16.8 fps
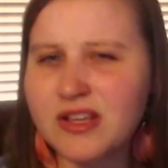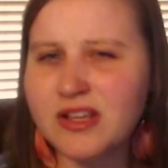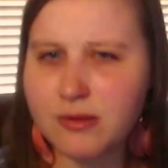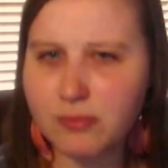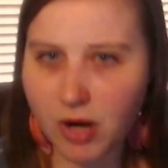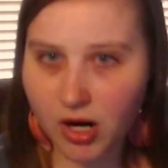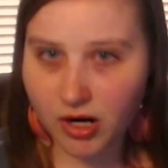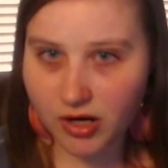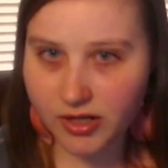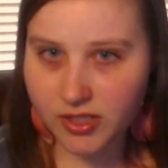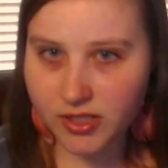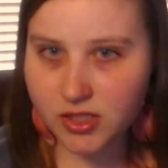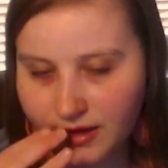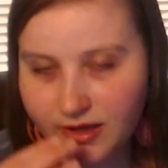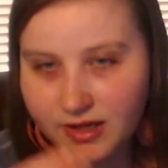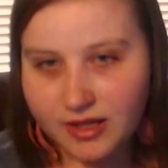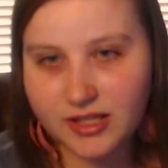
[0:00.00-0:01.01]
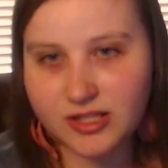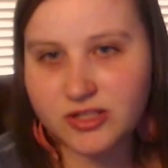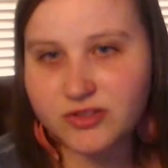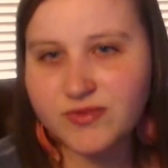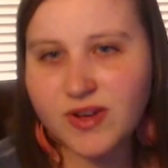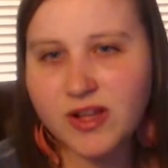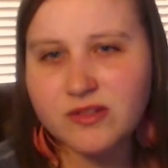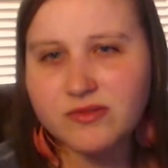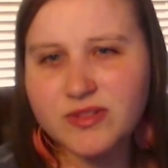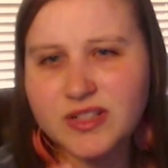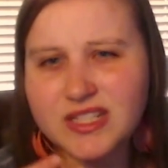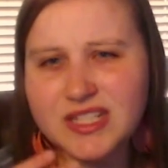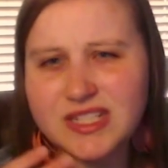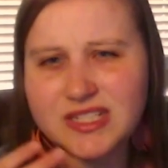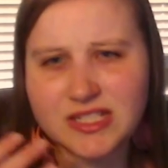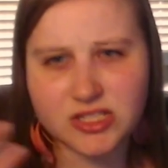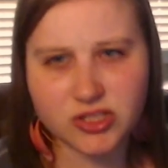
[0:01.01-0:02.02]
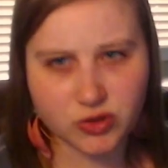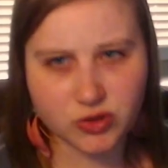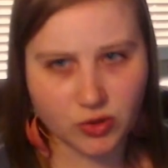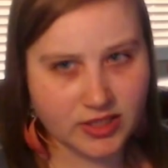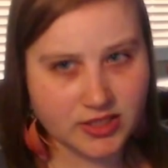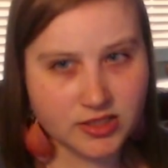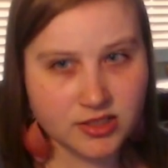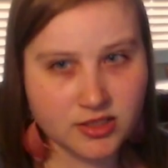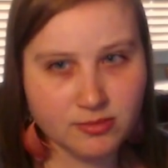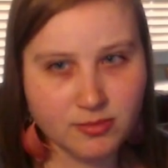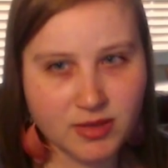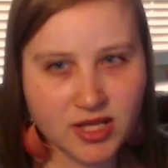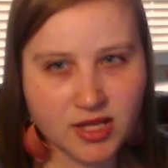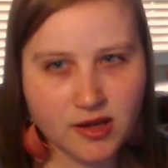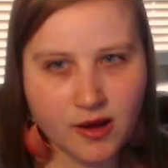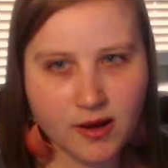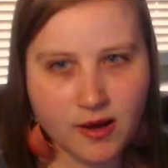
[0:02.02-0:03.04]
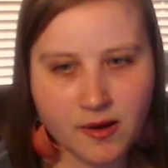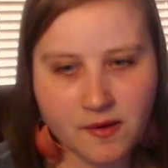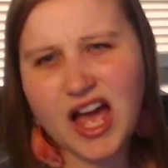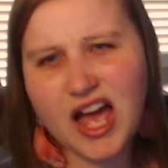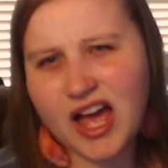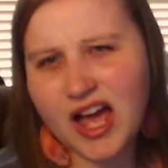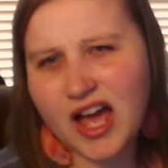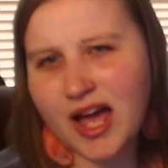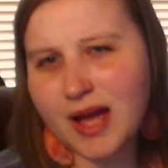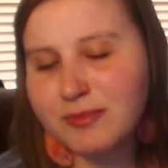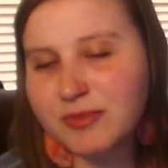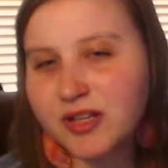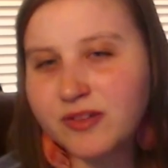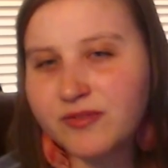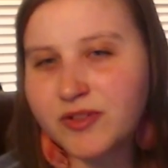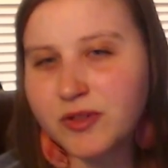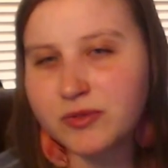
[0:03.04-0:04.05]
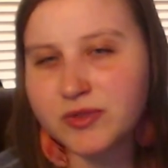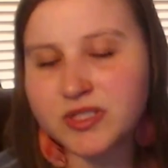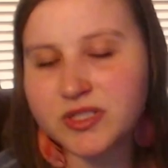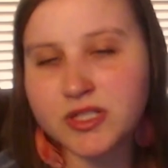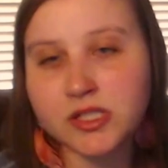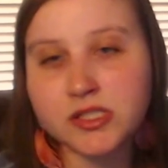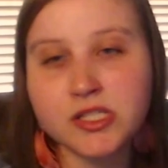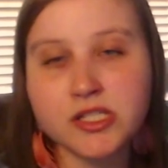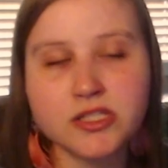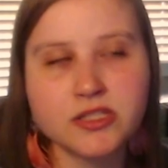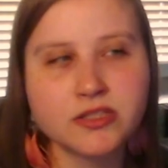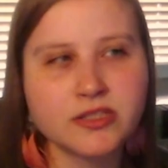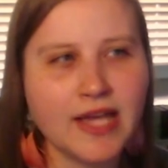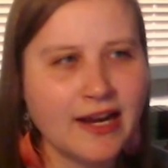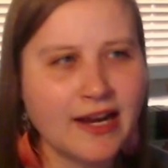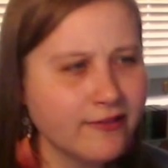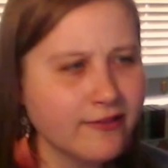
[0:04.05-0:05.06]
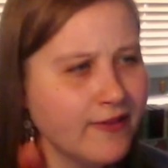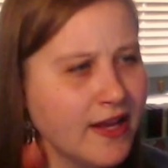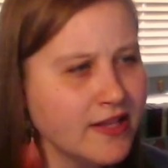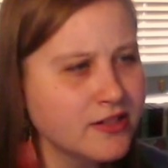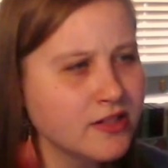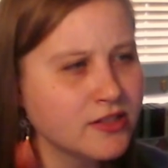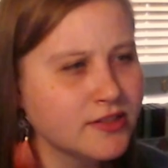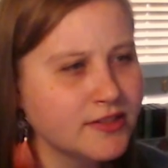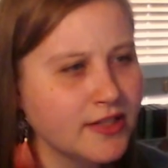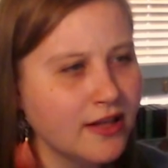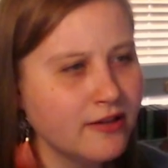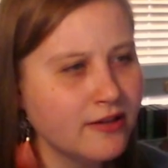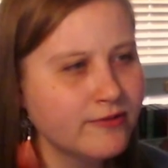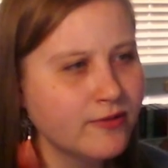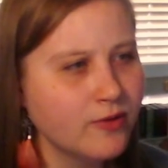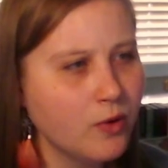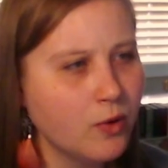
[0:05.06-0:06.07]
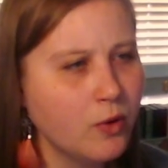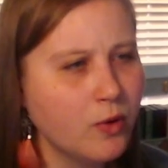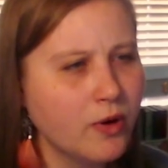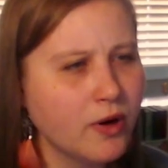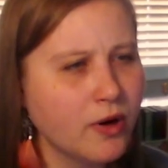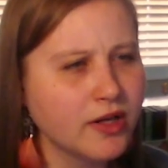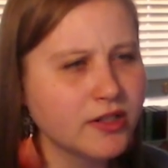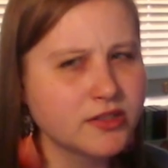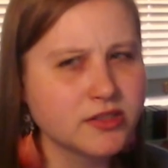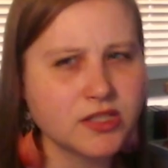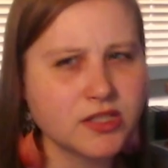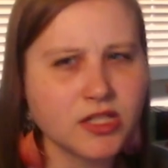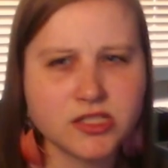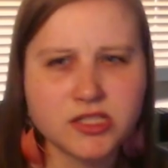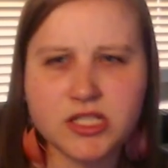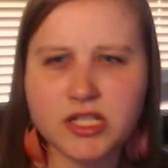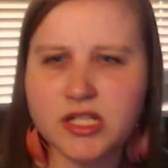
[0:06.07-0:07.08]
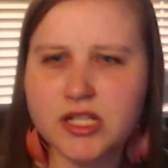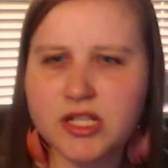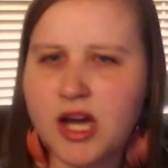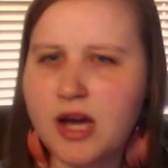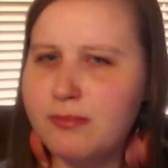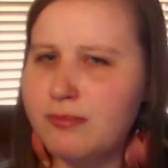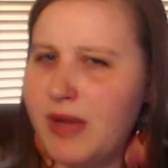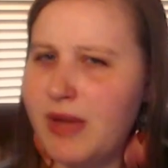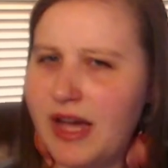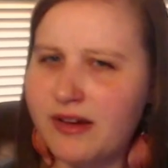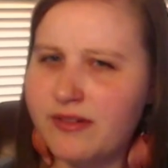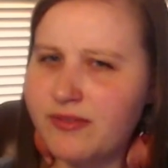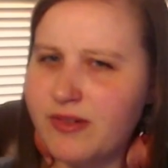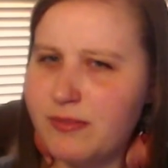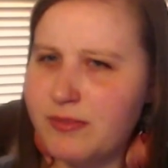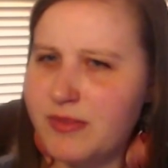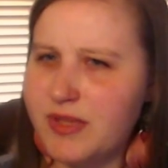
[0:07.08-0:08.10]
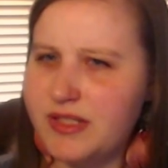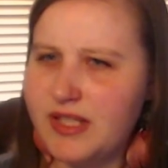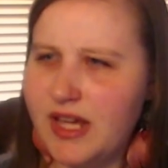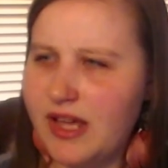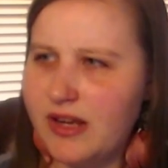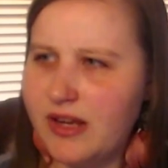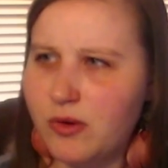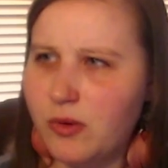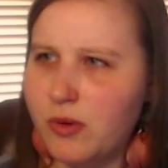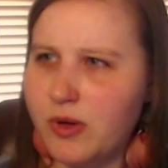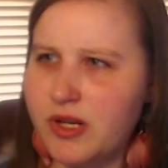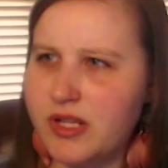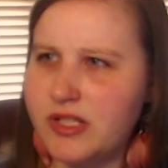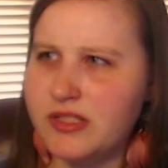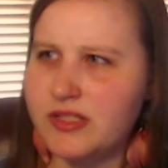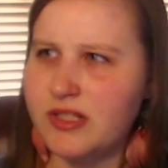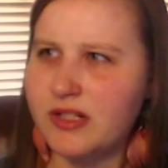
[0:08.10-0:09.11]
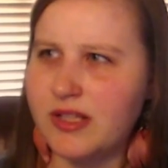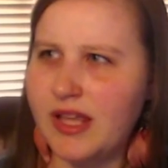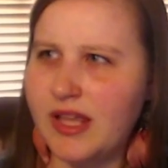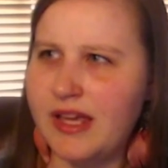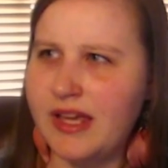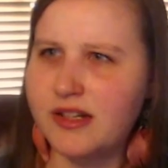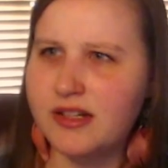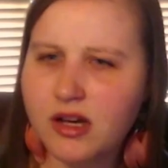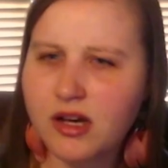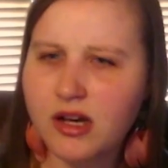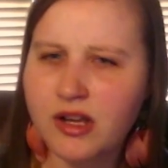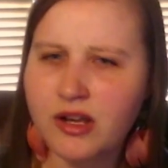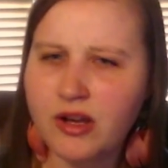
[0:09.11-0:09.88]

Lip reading: Amara. It just felt really disjointed to me. I'm confused. Does she sacrifice herself, or does she come back from the dead, or is there like an